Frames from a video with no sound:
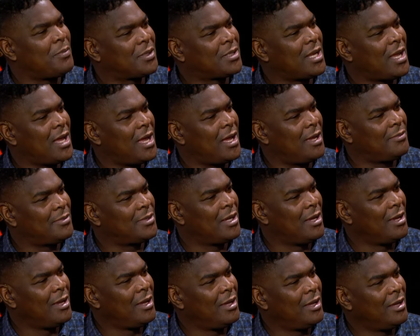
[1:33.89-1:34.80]
times,
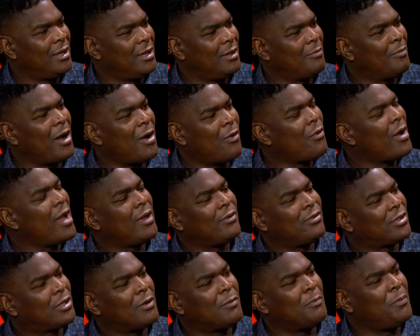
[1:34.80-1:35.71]
my wave's
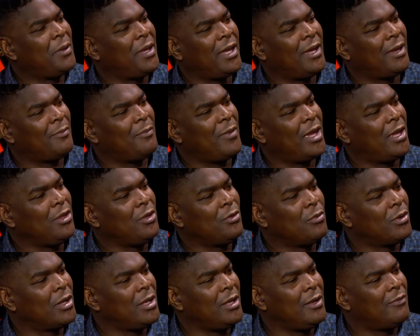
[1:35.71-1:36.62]
so big, man, you
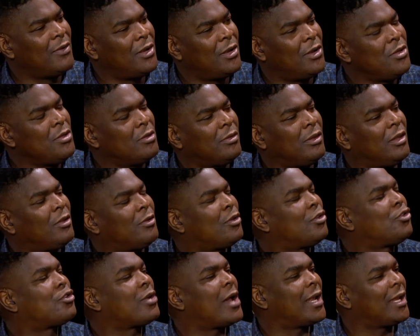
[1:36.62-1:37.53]
wouldn't even know. You
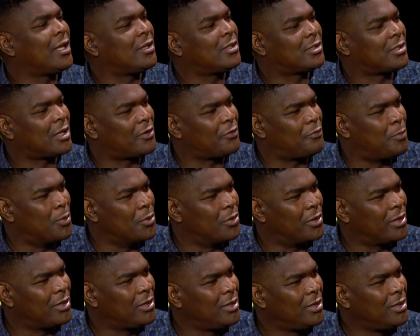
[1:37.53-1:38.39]
try to get a surfboard.